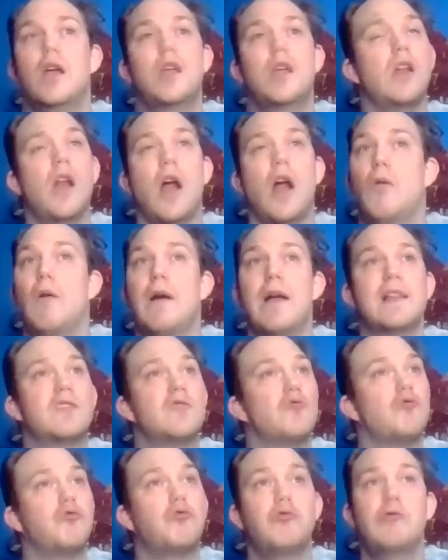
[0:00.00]
you know,
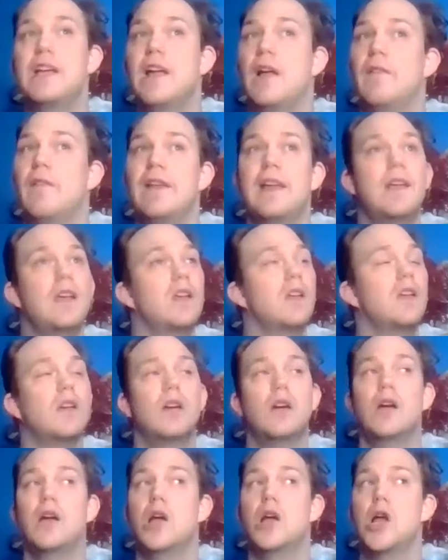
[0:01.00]
it's really
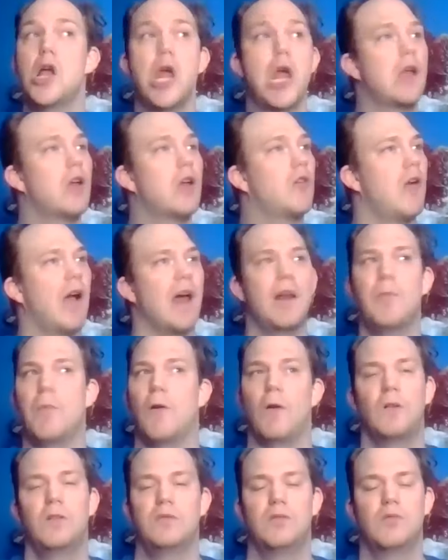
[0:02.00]

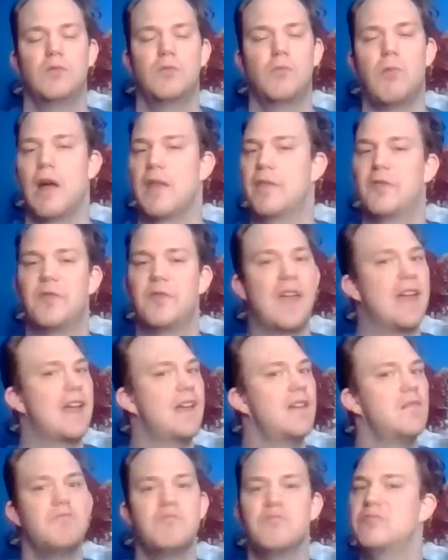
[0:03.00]
incredible what
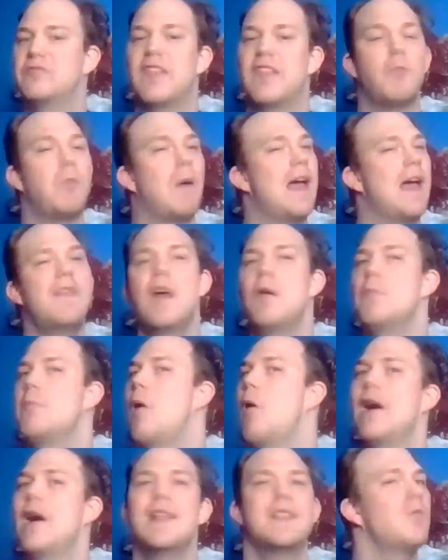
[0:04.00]
they, the way their
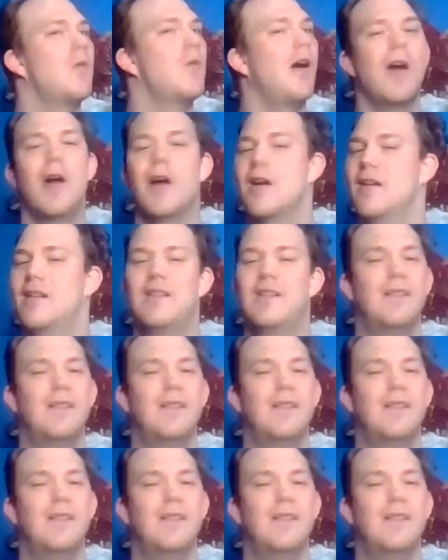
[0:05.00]
minds work.